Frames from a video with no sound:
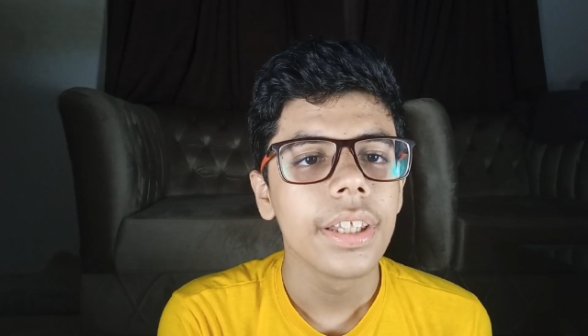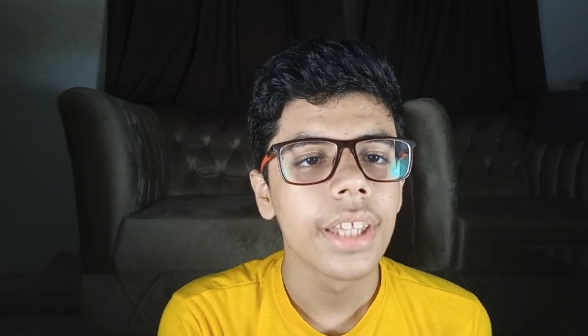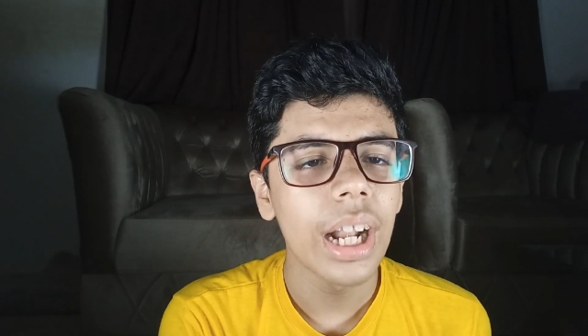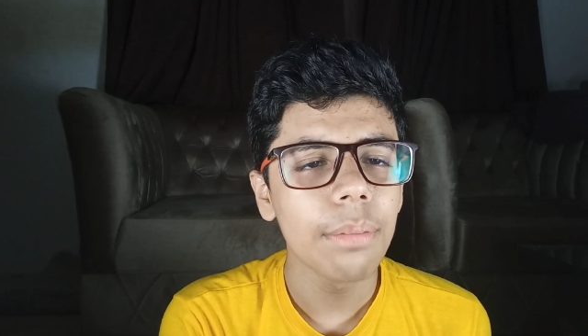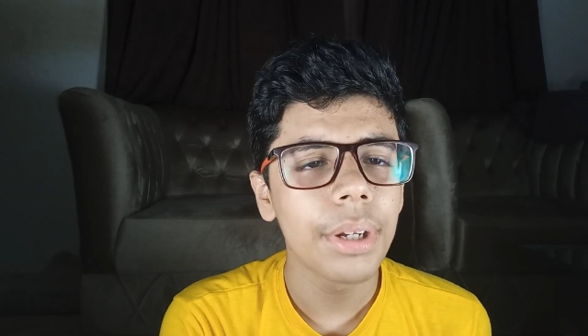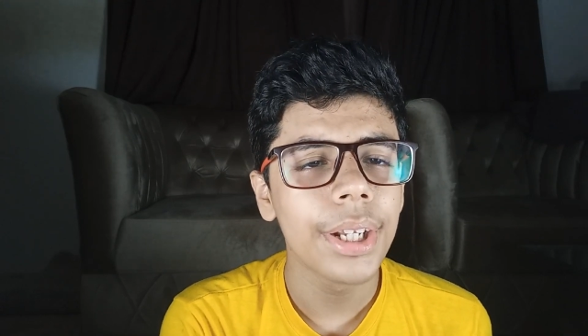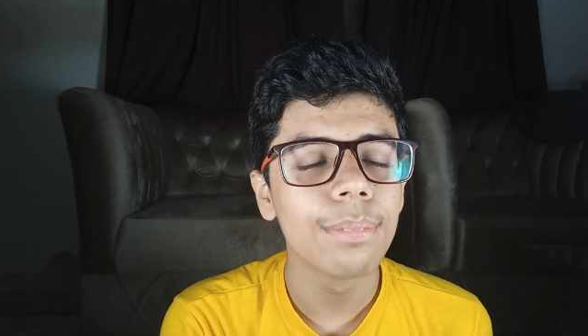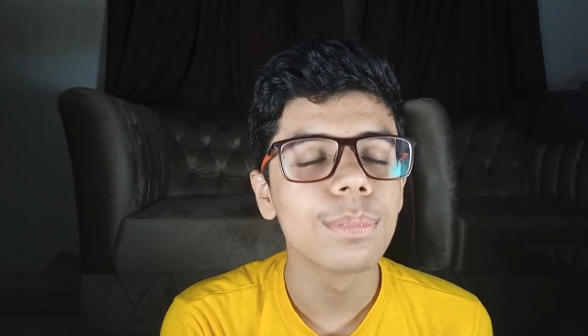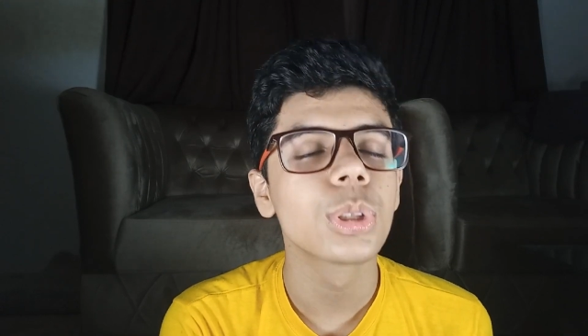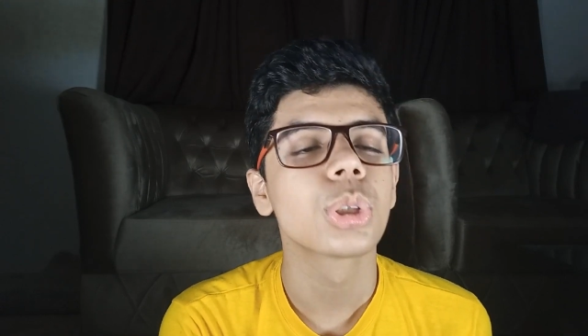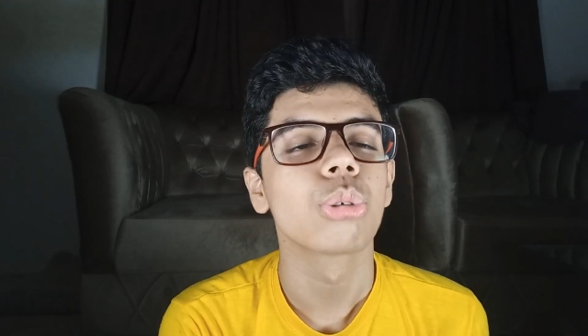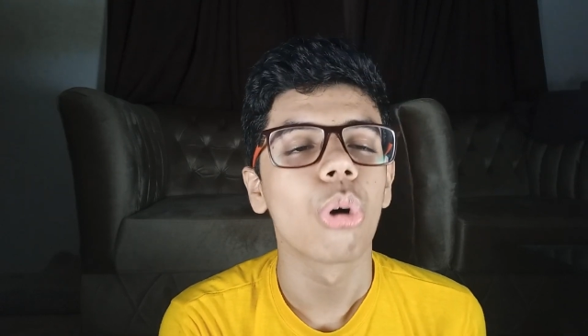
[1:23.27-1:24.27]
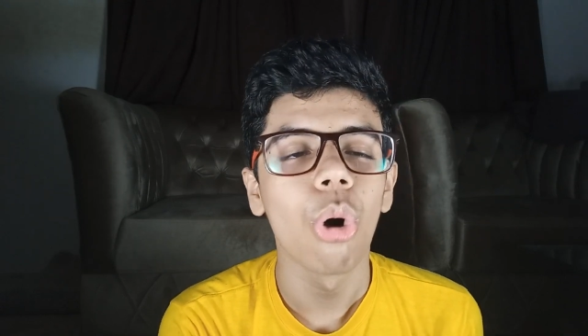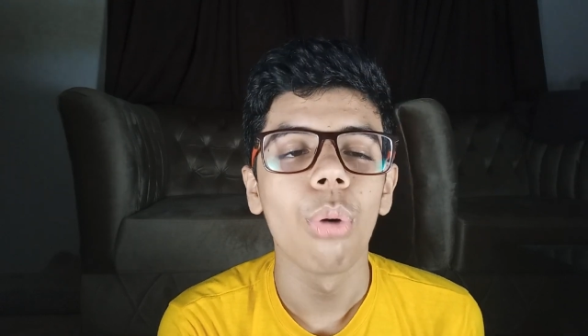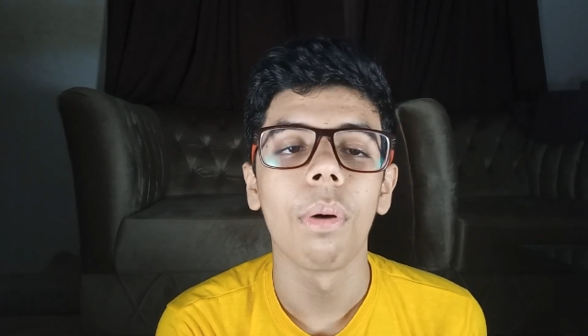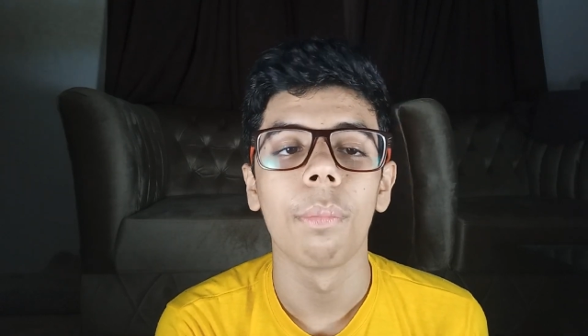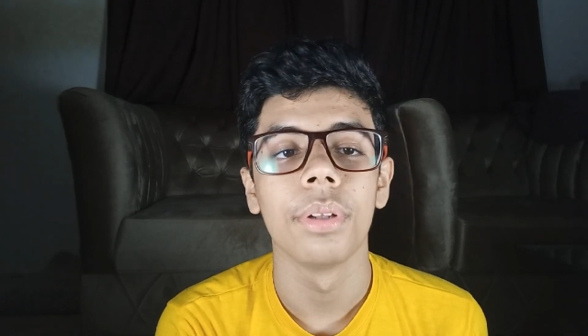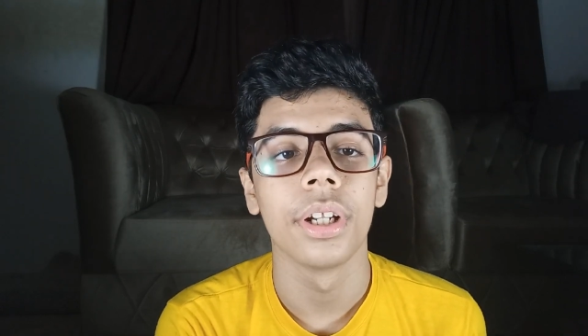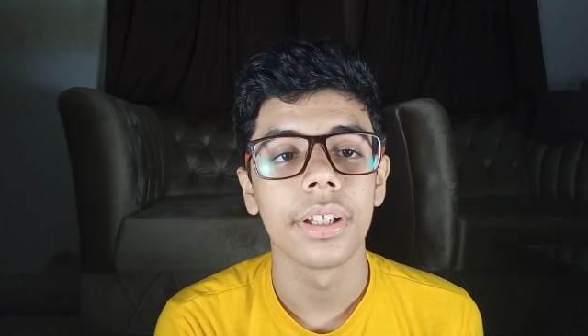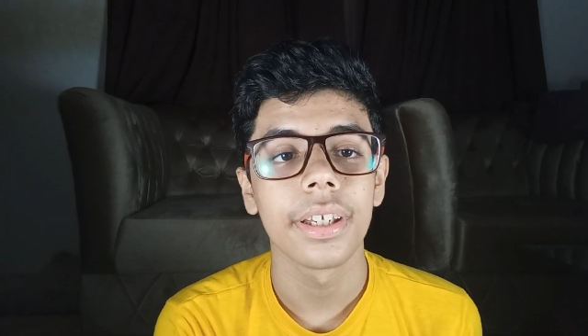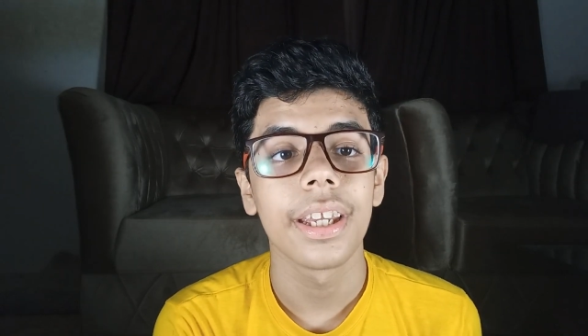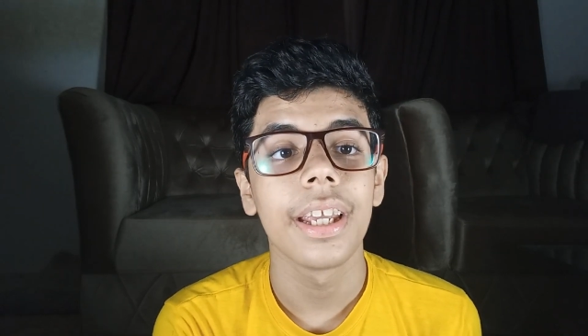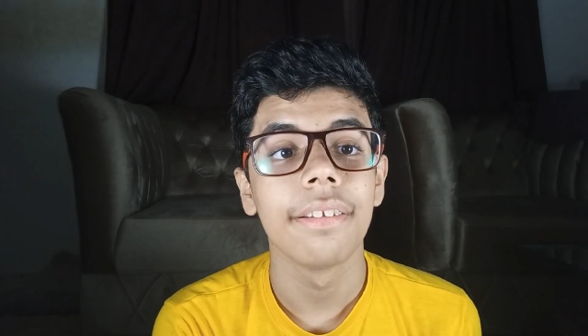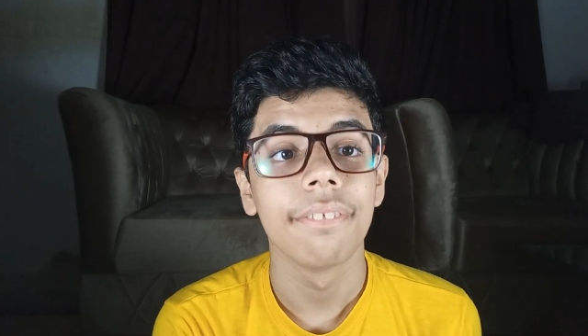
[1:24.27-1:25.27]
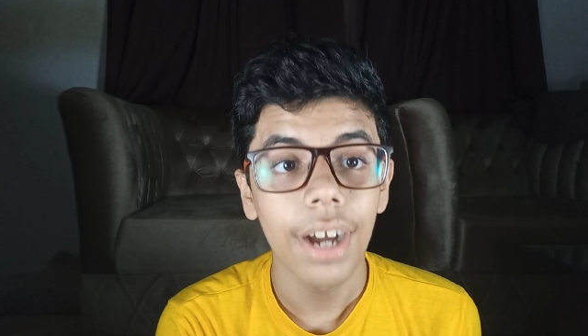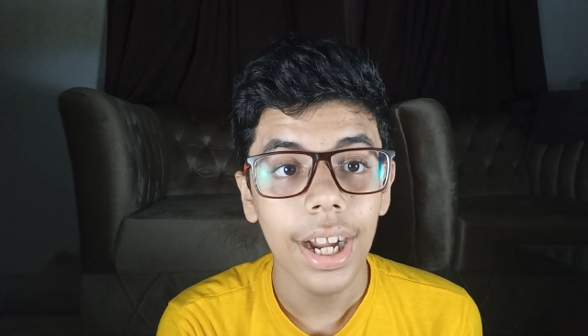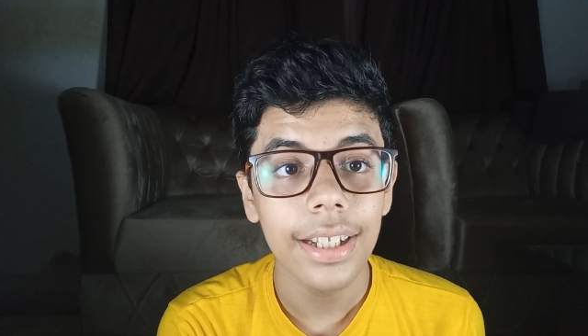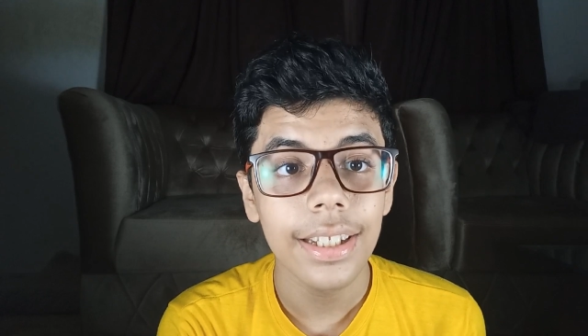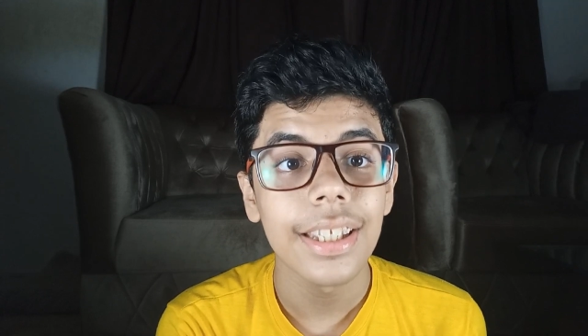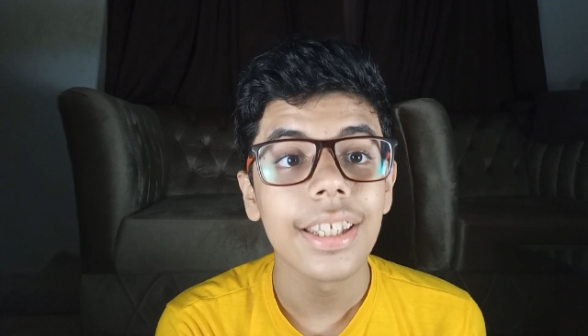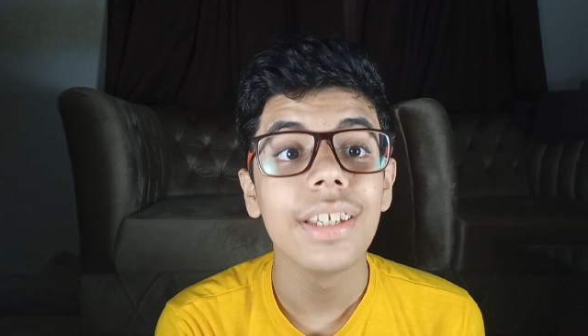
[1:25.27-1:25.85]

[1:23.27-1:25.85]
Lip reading: That made him so popular. In fact,